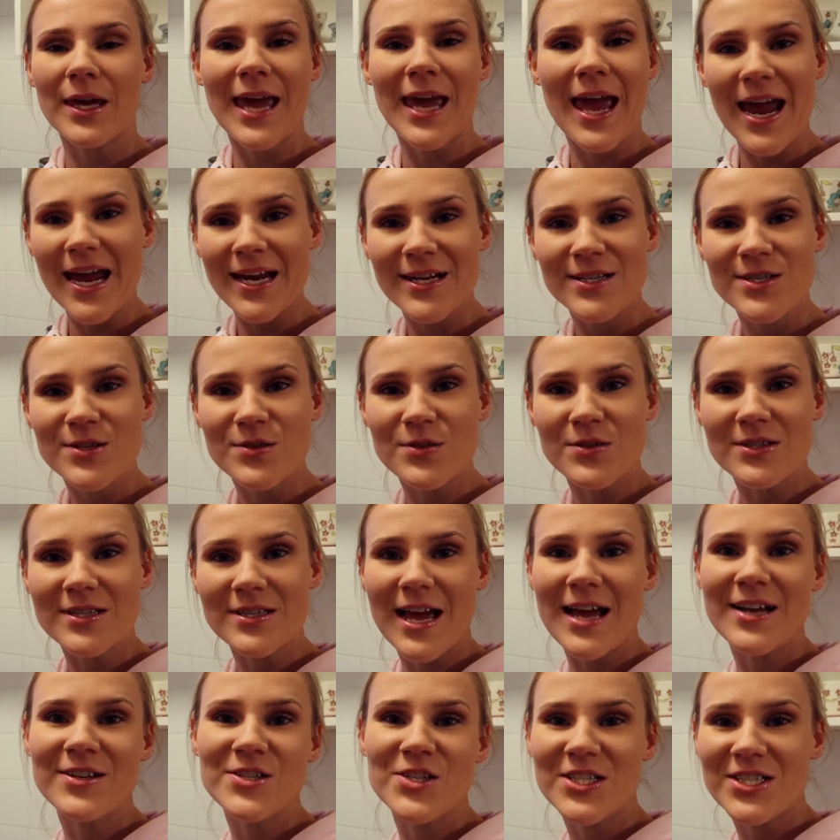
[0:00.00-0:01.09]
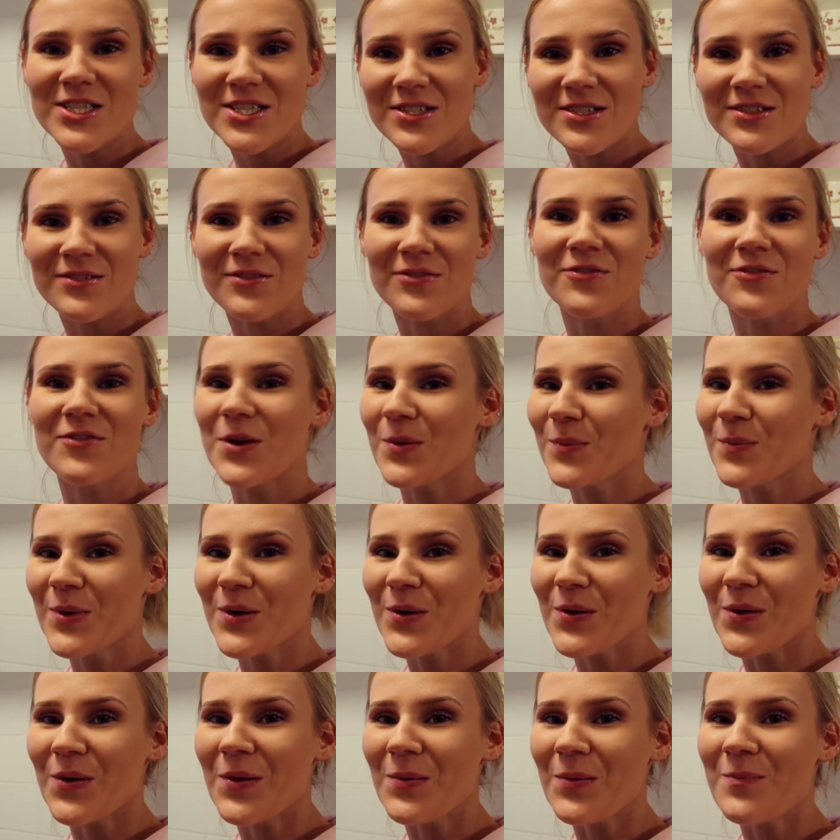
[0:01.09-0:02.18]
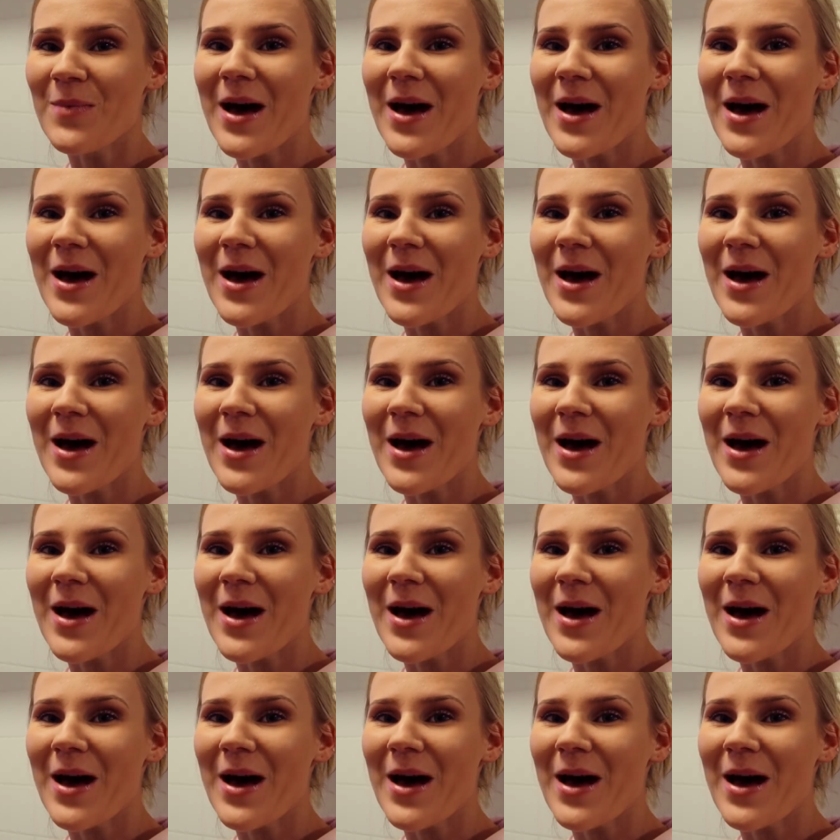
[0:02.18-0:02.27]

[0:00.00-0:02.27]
candles and just film it all.